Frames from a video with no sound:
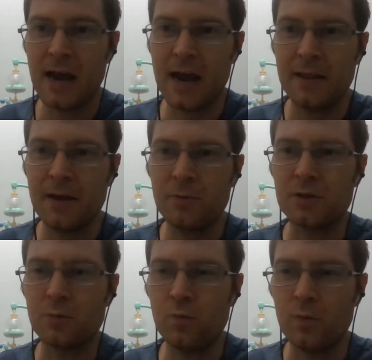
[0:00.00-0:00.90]
And there was
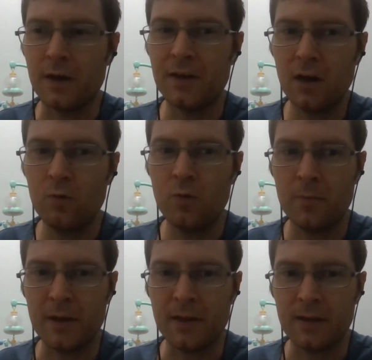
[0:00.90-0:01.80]
a young
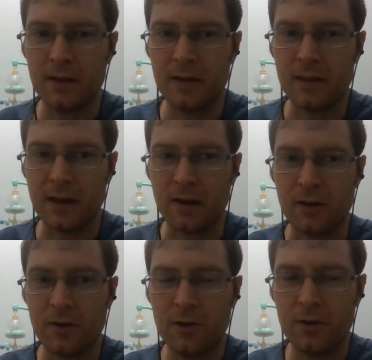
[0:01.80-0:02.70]
woman
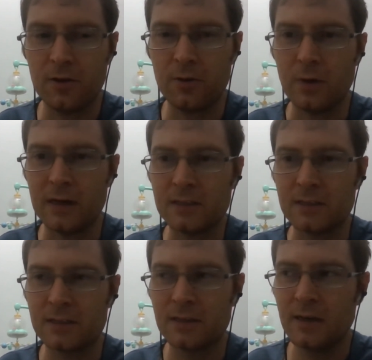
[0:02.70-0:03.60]
there who
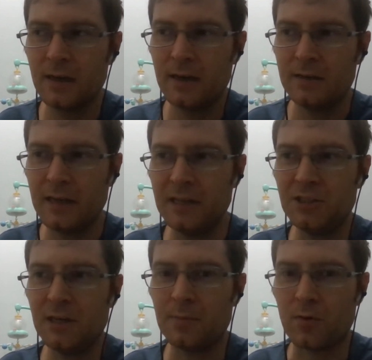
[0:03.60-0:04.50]
was
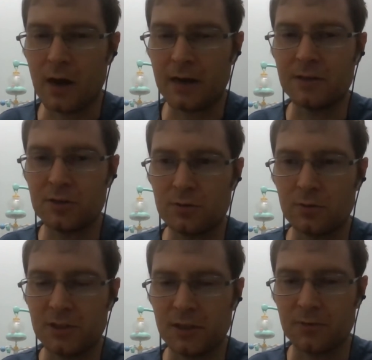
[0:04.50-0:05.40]
teaching Moroccan school
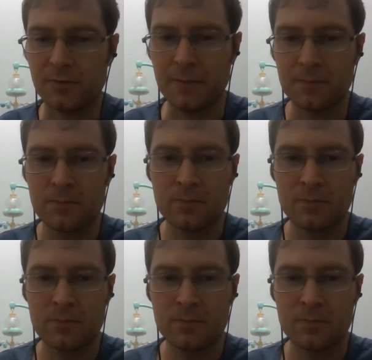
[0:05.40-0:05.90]
children.